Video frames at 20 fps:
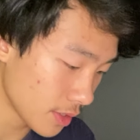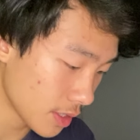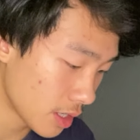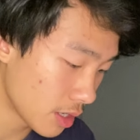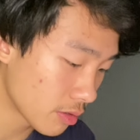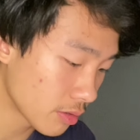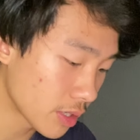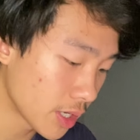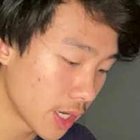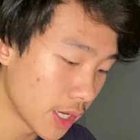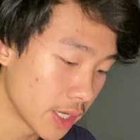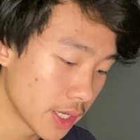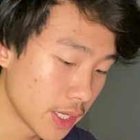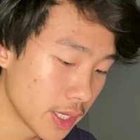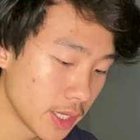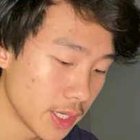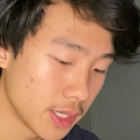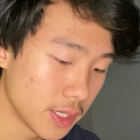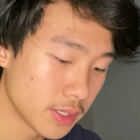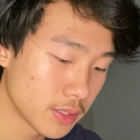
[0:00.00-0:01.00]
Okay,
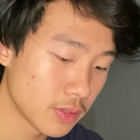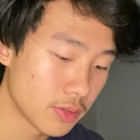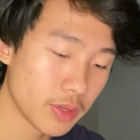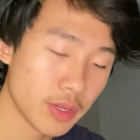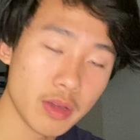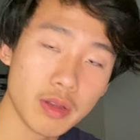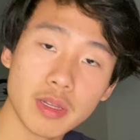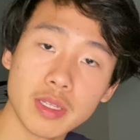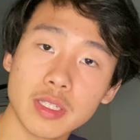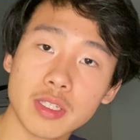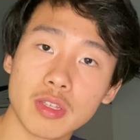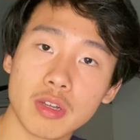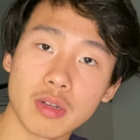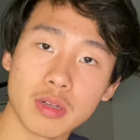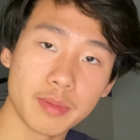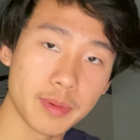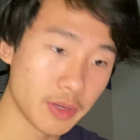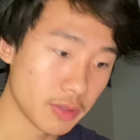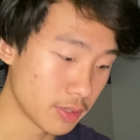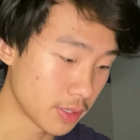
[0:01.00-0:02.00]
so now let's talk
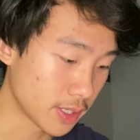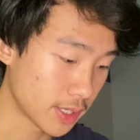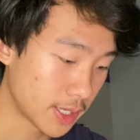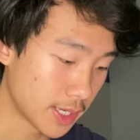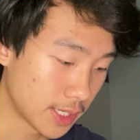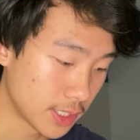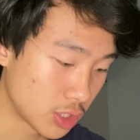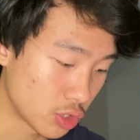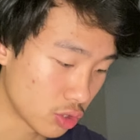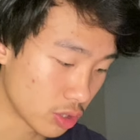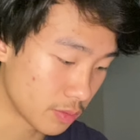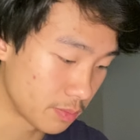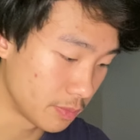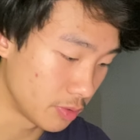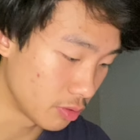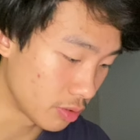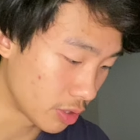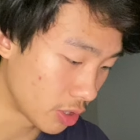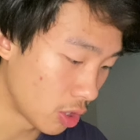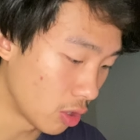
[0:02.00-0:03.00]
about the gastric
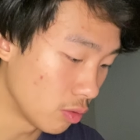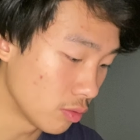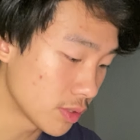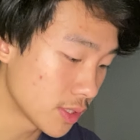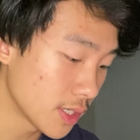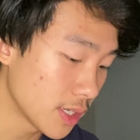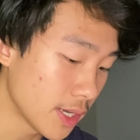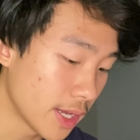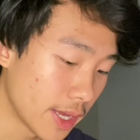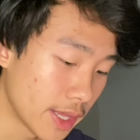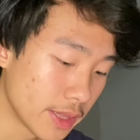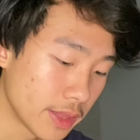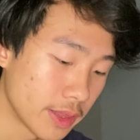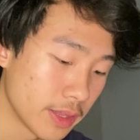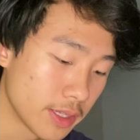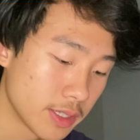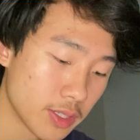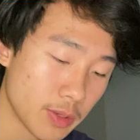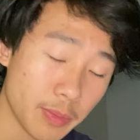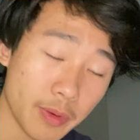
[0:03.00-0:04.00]
mucosa
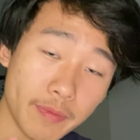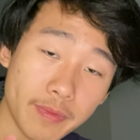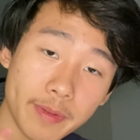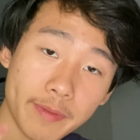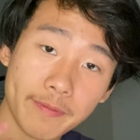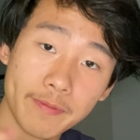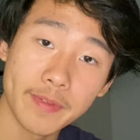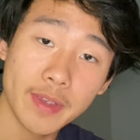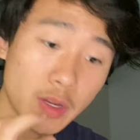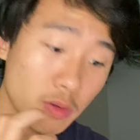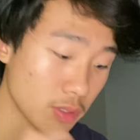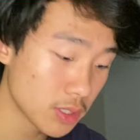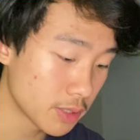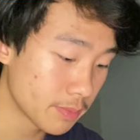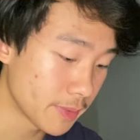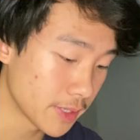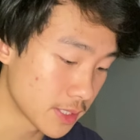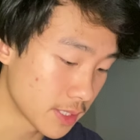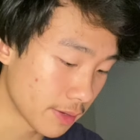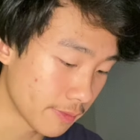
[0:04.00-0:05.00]
and some of the very
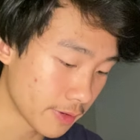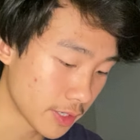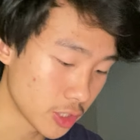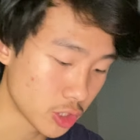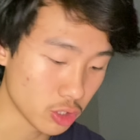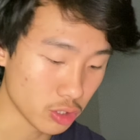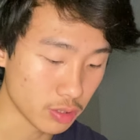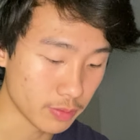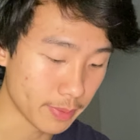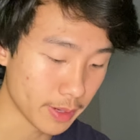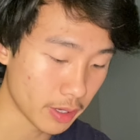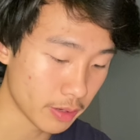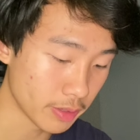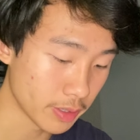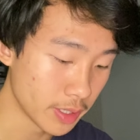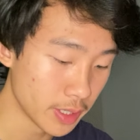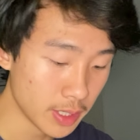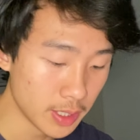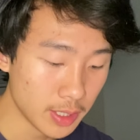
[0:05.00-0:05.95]
specific features about it.